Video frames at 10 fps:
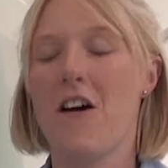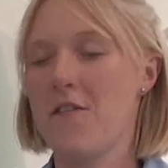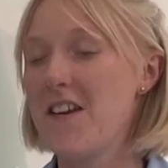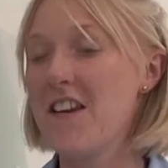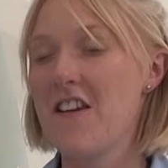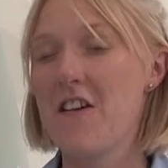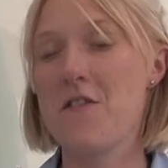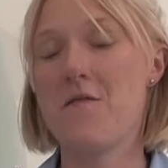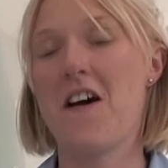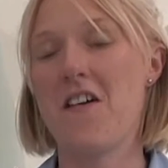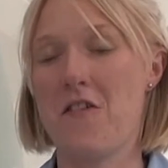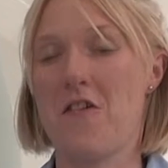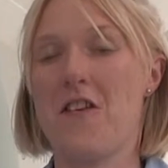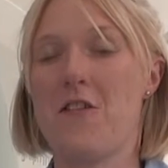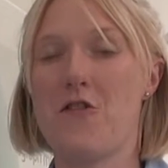I really like the fact
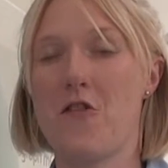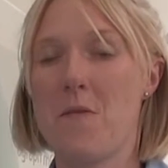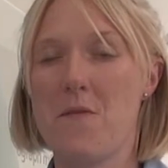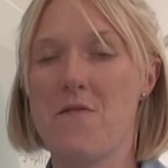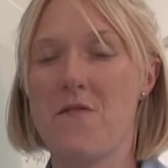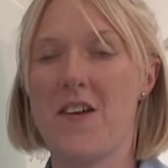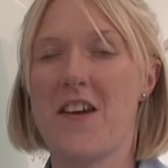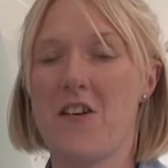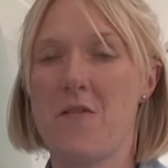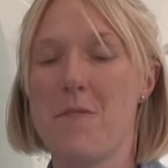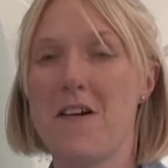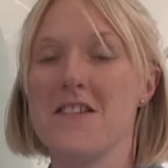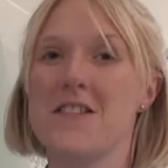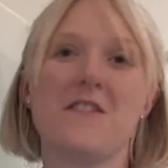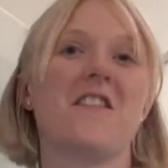that this job
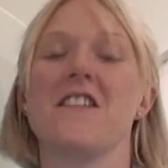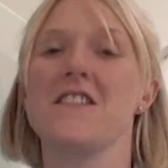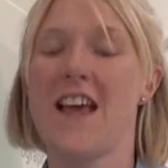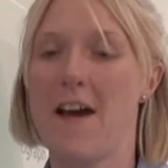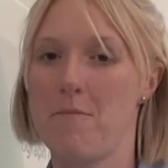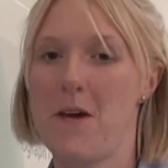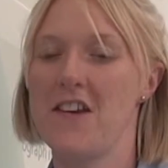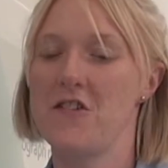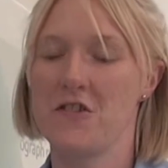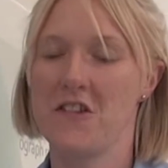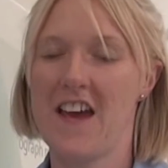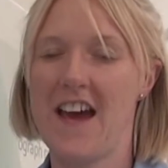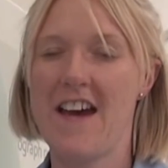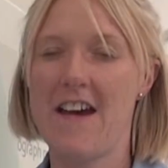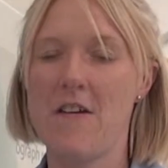combines science and patient
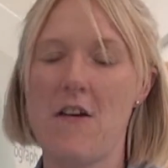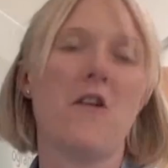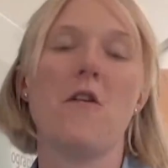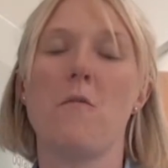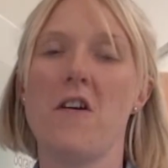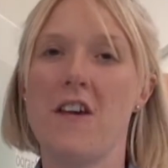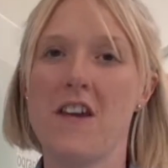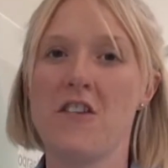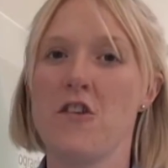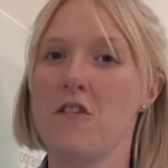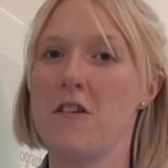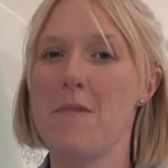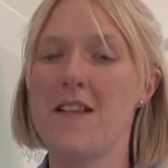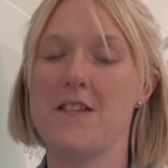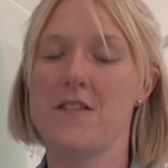care. Working in nuclear
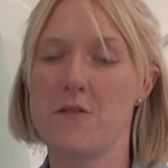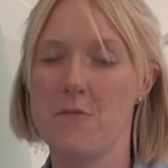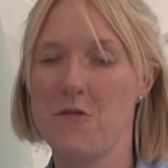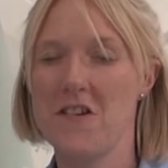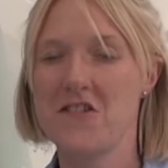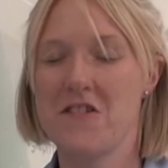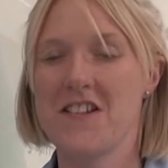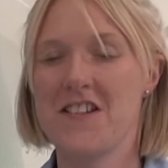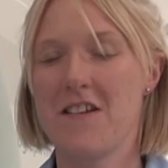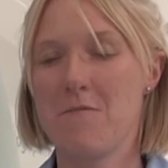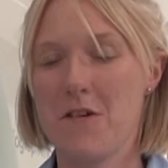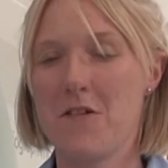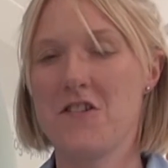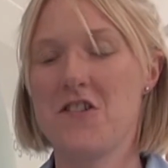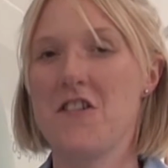medicine is more interesting
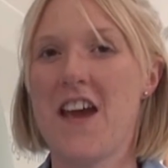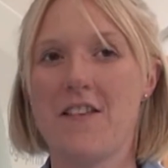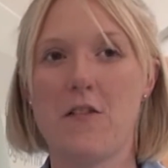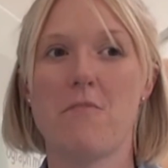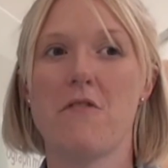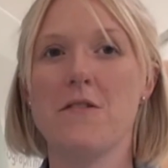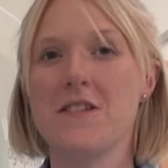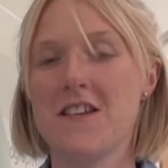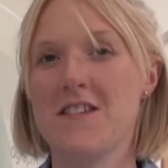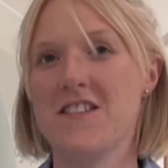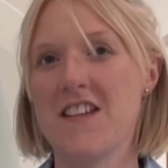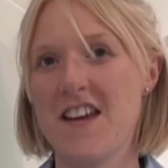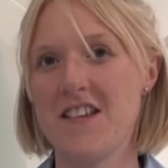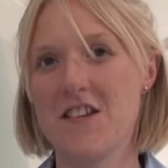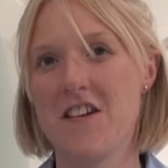because you get to process the
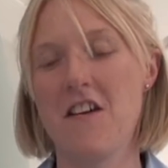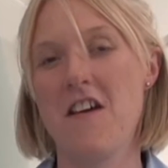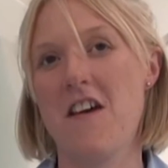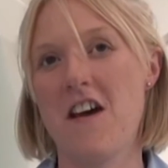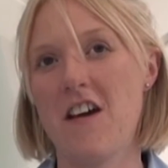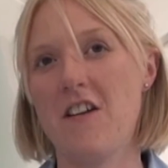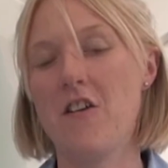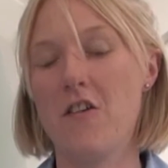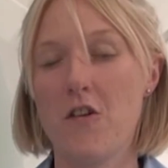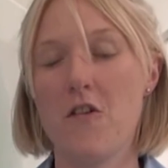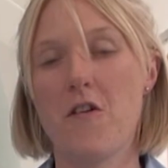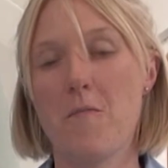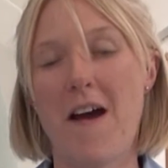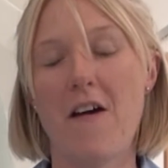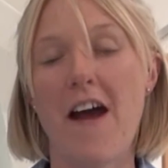data and look
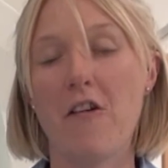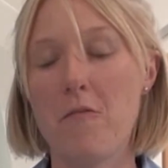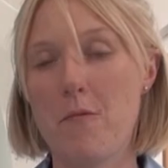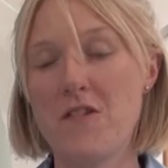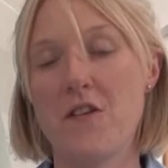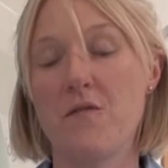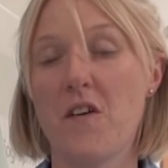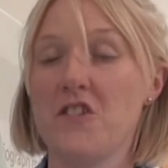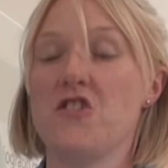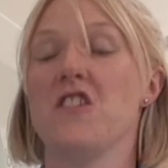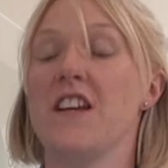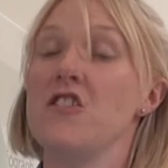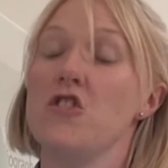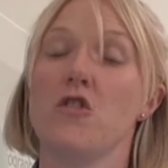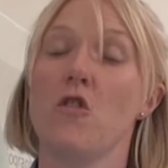about how the body's
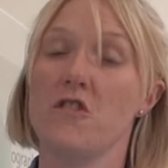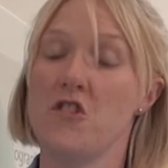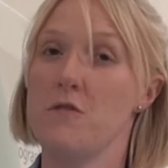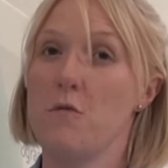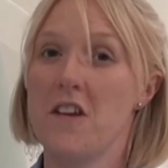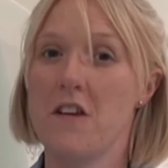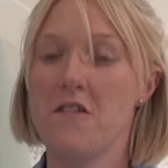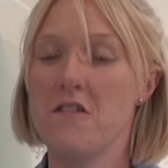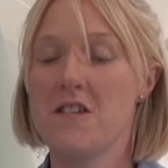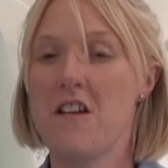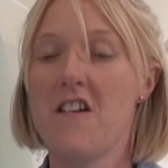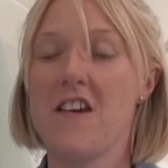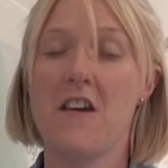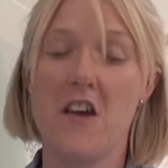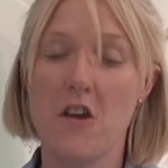functioning, not just what it looks like.